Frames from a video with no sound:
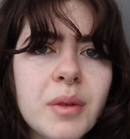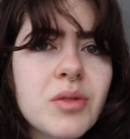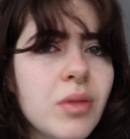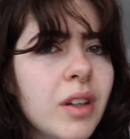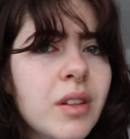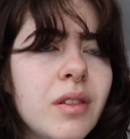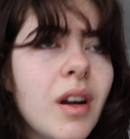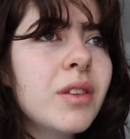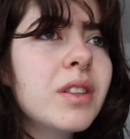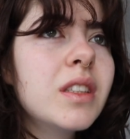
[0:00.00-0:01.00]
I was running
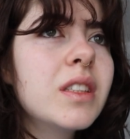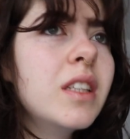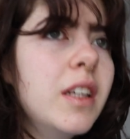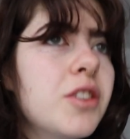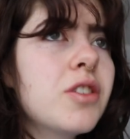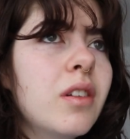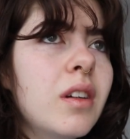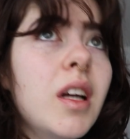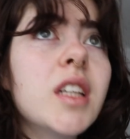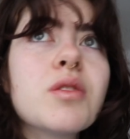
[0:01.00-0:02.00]
around in a
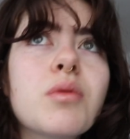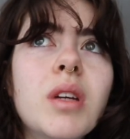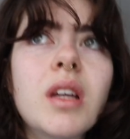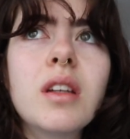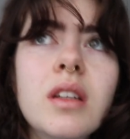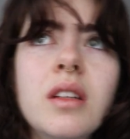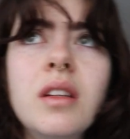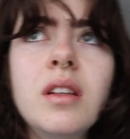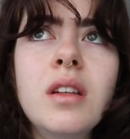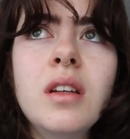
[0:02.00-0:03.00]
t-shirt last week.
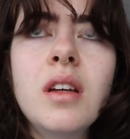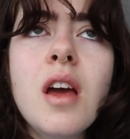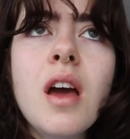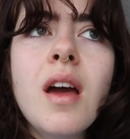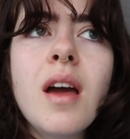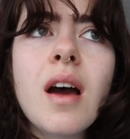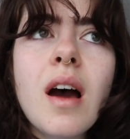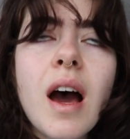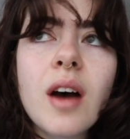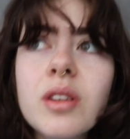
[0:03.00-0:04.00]

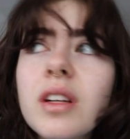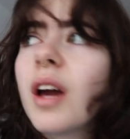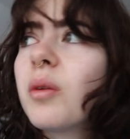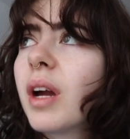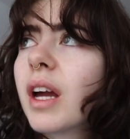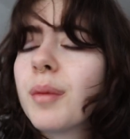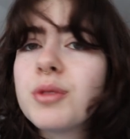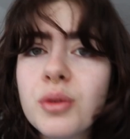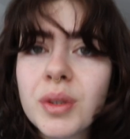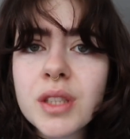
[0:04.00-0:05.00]
How did I wake
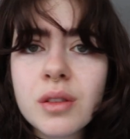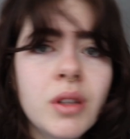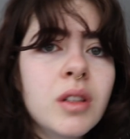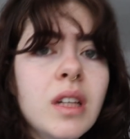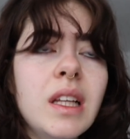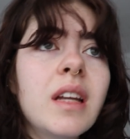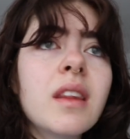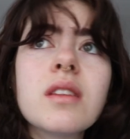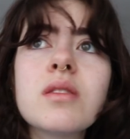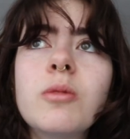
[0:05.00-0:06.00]
up to Winter
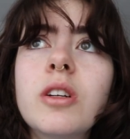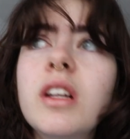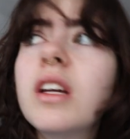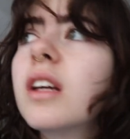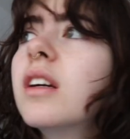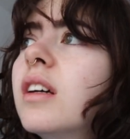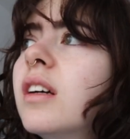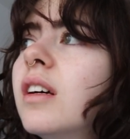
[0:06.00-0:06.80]
Wonderland this morning?